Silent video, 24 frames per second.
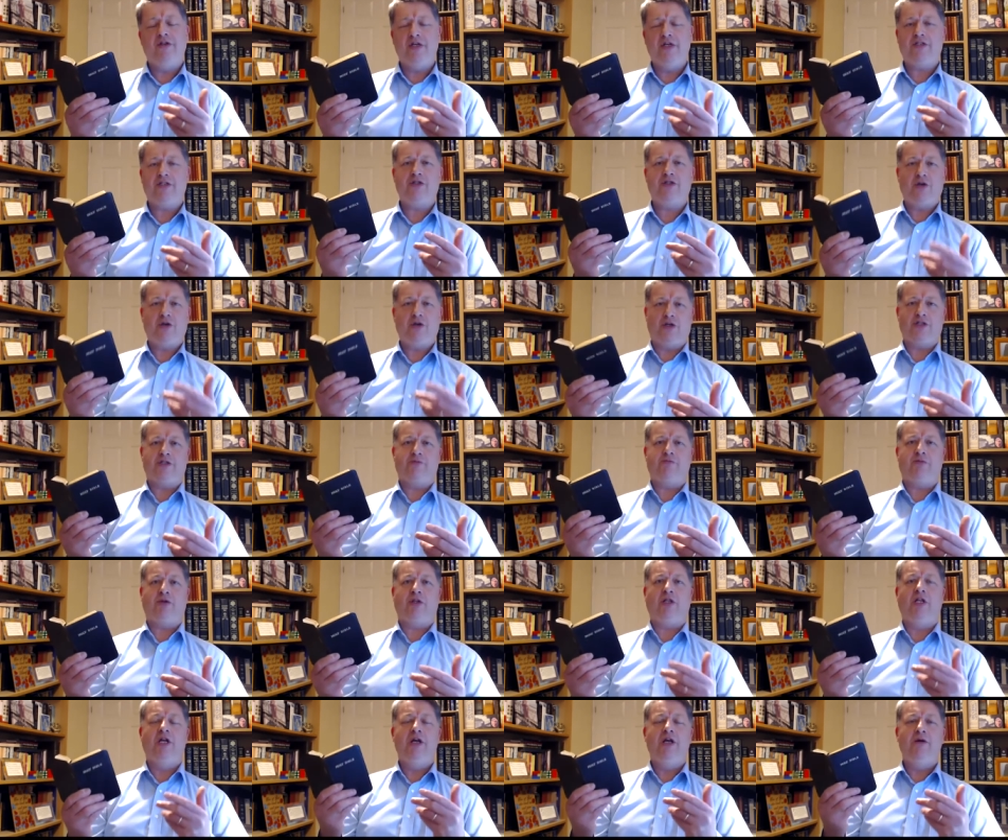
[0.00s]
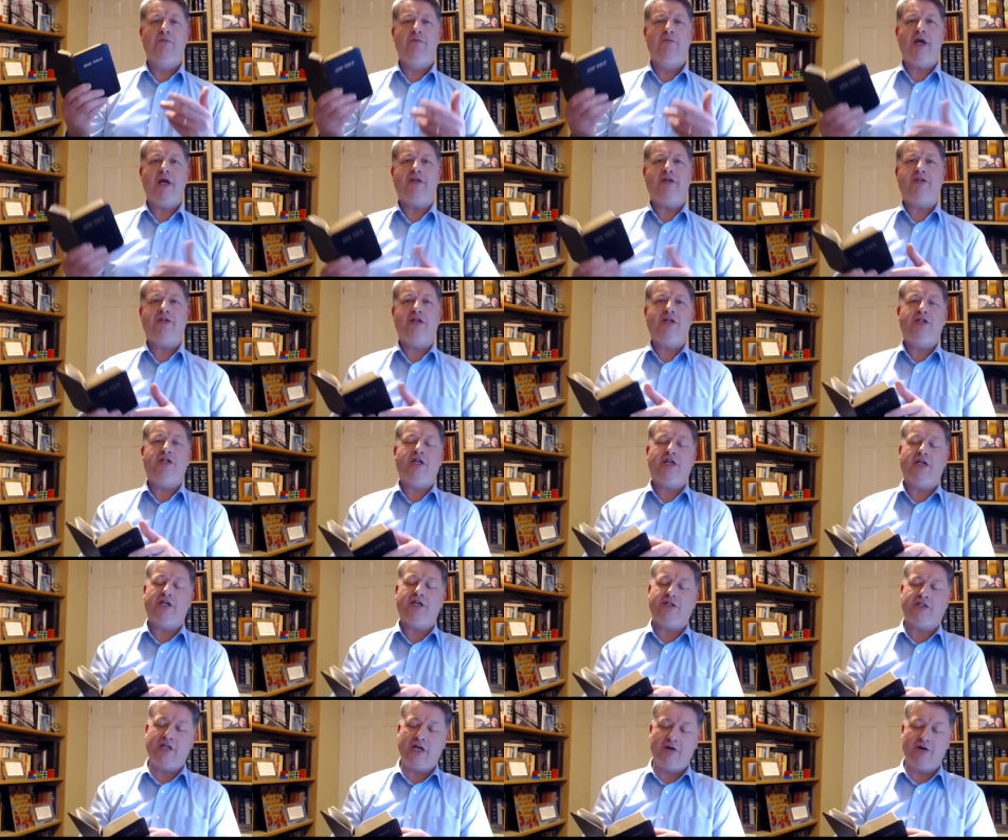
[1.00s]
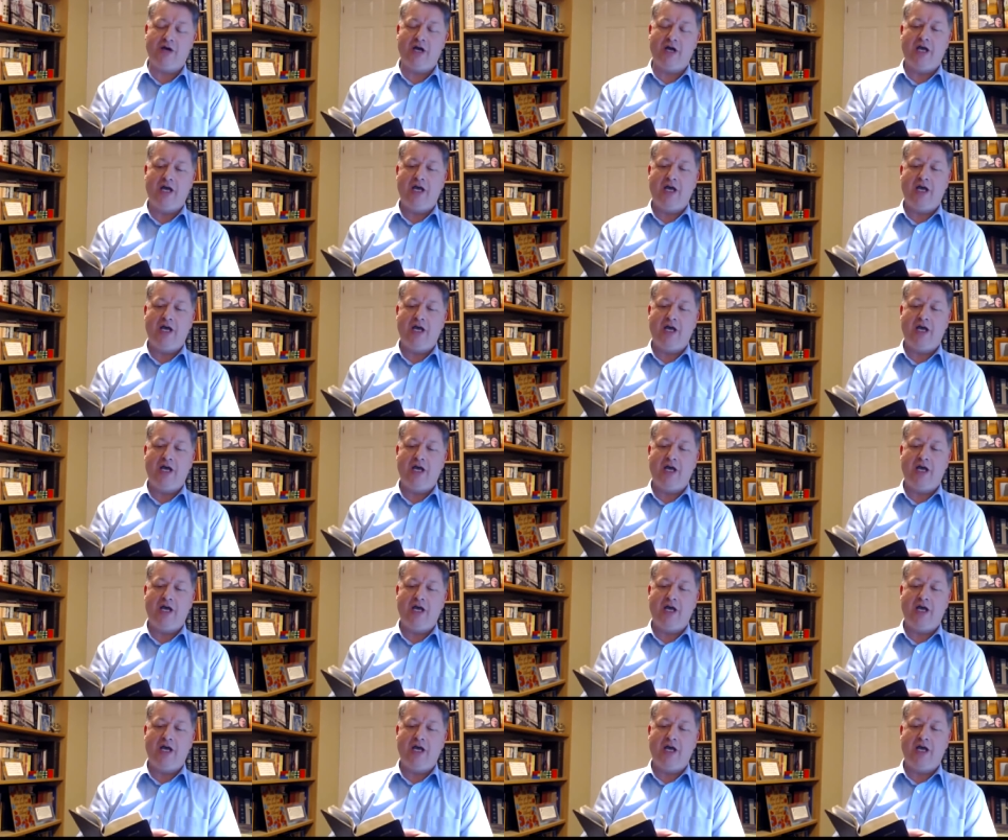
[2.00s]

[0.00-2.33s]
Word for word: this gospel message is. Now,